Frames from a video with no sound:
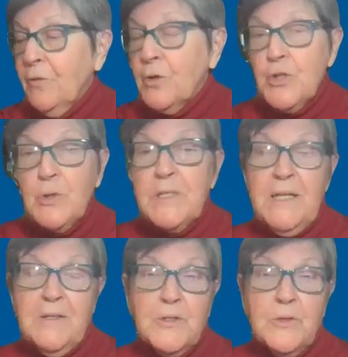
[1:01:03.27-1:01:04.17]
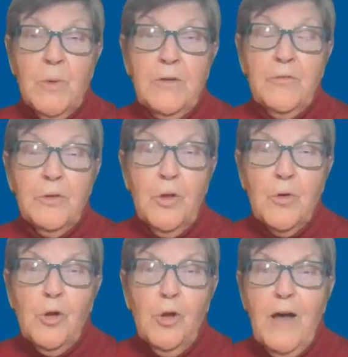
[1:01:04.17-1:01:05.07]
for choosing to run for
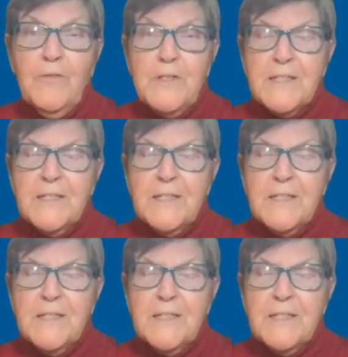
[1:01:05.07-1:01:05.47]
local office,